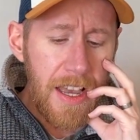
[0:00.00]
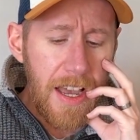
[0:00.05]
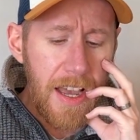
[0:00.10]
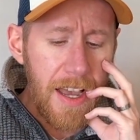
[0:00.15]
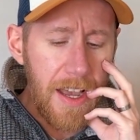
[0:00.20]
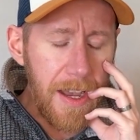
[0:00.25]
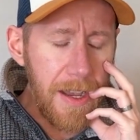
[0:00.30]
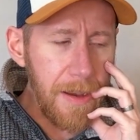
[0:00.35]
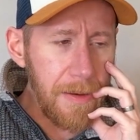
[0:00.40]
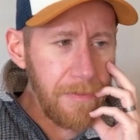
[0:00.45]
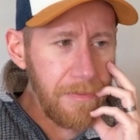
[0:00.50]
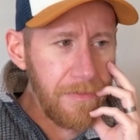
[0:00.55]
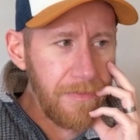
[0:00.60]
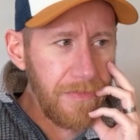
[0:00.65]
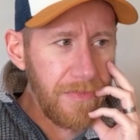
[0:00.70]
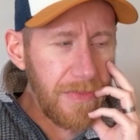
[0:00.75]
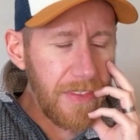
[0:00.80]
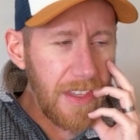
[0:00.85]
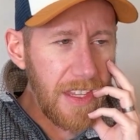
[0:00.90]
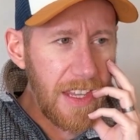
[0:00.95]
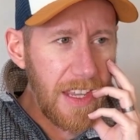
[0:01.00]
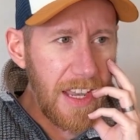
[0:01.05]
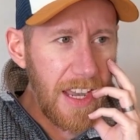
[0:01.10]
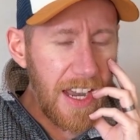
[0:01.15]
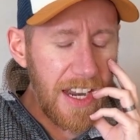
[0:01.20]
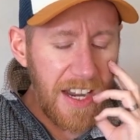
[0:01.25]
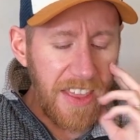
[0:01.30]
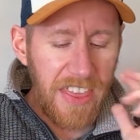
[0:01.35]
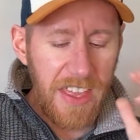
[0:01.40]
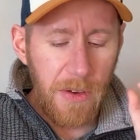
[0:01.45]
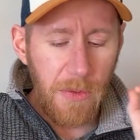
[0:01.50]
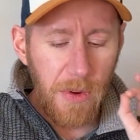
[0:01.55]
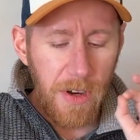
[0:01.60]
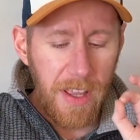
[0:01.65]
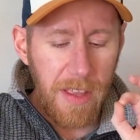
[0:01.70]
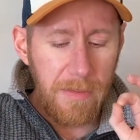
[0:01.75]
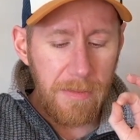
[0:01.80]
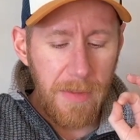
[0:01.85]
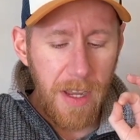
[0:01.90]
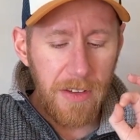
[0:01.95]
And I think one of
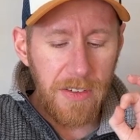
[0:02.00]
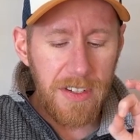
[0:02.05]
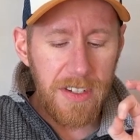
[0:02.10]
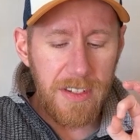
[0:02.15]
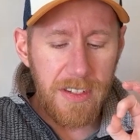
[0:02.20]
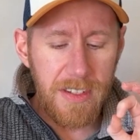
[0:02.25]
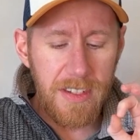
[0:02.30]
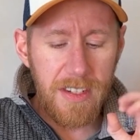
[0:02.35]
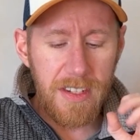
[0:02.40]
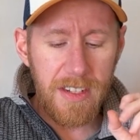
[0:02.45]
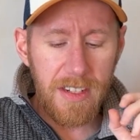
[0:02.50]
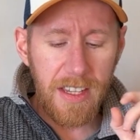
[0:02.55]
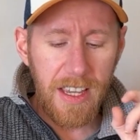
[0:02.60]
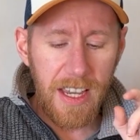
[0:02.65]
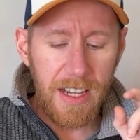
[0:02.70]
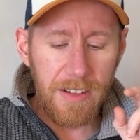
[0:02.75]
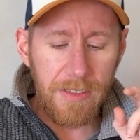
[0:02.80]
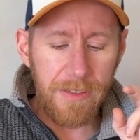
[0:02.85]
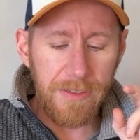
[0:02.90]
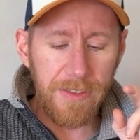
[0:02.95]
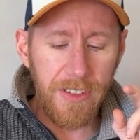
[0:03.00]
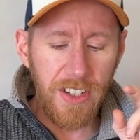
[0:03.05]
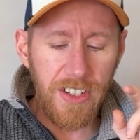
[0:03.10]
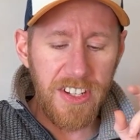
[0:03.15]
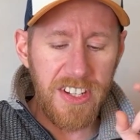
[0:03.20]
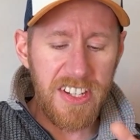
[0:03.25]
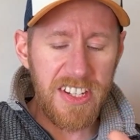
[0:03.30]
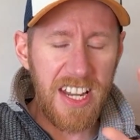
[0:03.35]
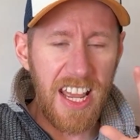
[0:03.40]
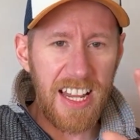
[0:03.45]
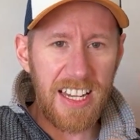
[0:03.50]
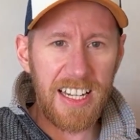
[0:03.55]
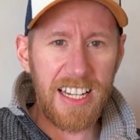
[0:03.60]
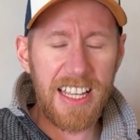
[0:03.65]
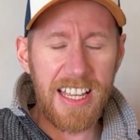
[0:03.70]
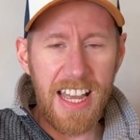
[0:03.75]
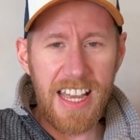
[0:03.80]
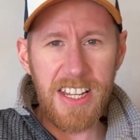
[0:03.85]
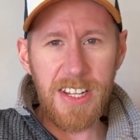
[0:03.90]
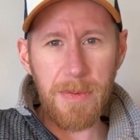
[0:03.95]
the most kind of
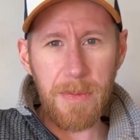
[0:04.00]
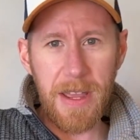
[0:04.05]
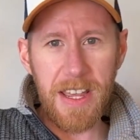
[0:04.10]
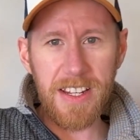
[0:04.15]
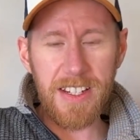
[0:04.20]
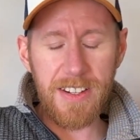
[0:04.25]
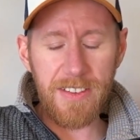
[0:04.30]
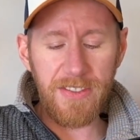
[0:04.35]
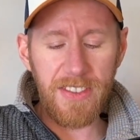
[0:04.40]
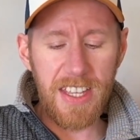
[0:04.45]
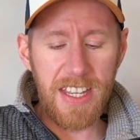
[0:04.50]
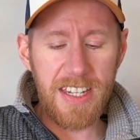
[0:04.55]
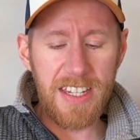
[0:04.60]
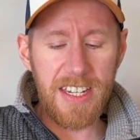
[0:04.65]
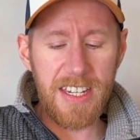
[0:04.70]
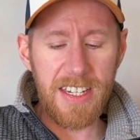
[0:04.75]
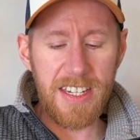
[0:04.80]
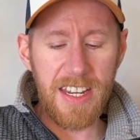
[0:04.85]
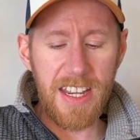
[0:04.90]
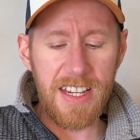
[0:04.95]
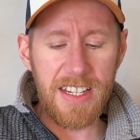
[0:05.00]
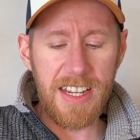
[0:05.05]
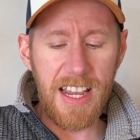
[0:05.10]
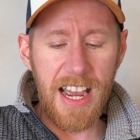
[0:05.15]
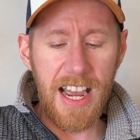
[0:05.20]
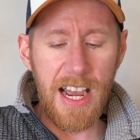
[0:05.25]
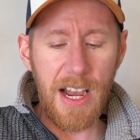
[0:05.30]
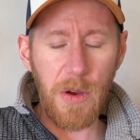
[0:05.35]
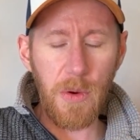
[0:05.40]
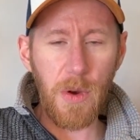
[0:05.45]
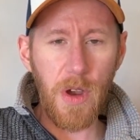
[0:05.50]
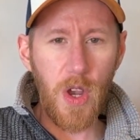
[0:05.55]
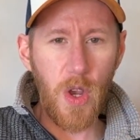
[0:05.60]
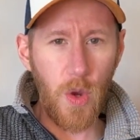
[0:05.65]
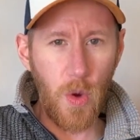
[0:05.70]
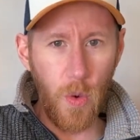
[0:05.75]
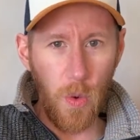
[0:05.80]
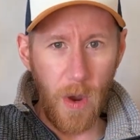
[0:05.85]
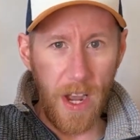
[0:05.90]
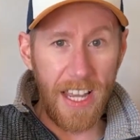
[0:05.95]
unsettling aspects of this is how
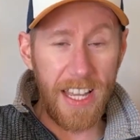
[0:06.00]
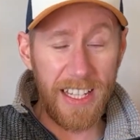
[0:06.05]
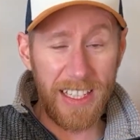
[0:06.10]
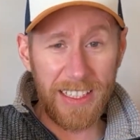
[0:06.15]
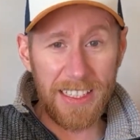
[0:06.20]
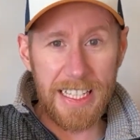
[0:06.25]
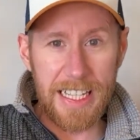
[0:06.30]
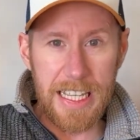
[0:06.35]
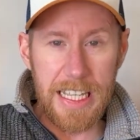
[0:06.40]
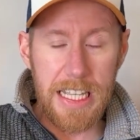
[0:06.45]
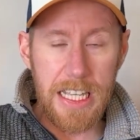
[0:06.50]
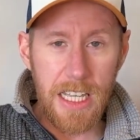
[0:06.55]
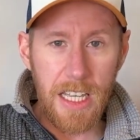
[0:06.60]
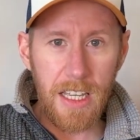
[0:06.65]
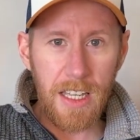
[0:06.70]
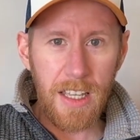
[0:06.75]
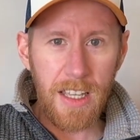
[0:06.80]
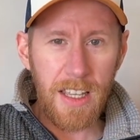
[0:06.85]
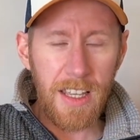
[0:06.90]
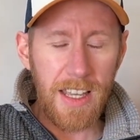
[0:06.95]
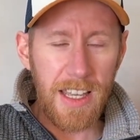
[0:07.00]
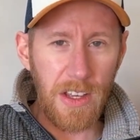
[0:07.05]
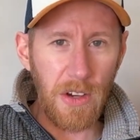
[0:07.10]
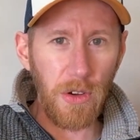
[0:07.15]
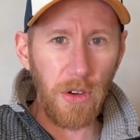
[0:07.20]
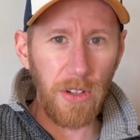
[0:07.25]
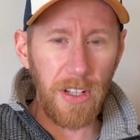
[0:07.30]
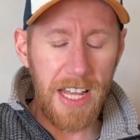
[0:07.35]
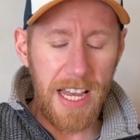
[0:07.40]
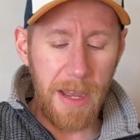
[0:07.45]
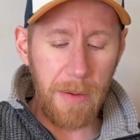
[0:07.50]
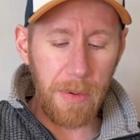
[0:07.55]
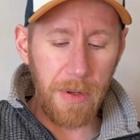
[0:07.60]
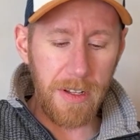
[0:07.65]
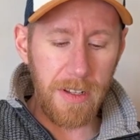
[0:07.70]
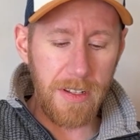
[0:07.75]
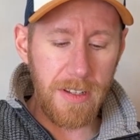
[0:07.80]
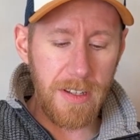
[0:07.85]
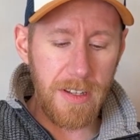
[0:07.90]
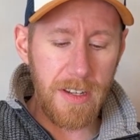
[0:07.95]
quietly it all
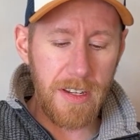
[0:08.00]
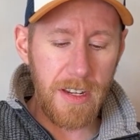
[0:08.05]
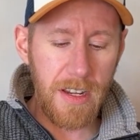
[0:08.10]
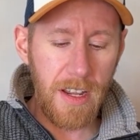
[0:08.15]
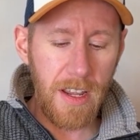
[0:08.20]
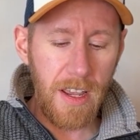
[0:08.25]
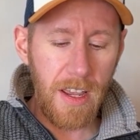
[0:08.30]
happens.